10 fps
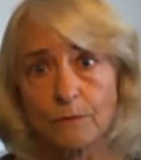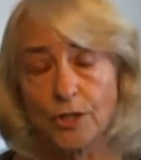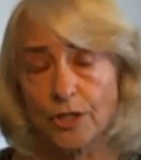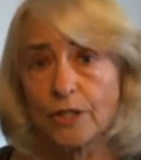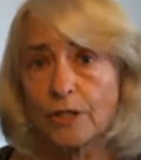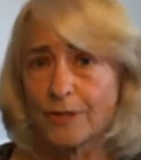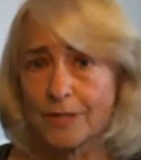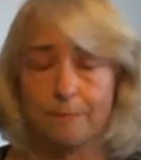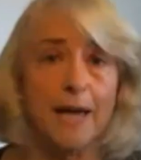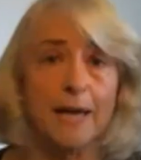which includes
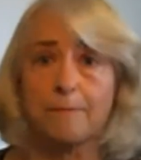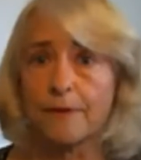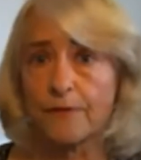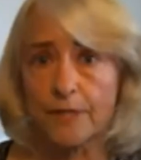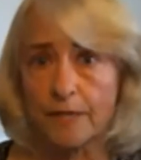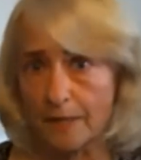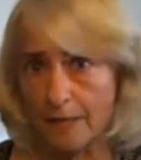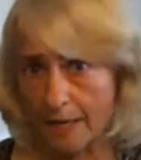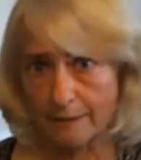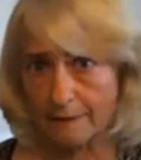spina bifida
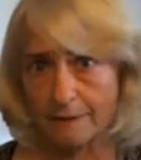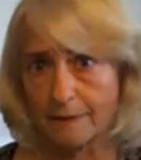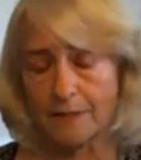and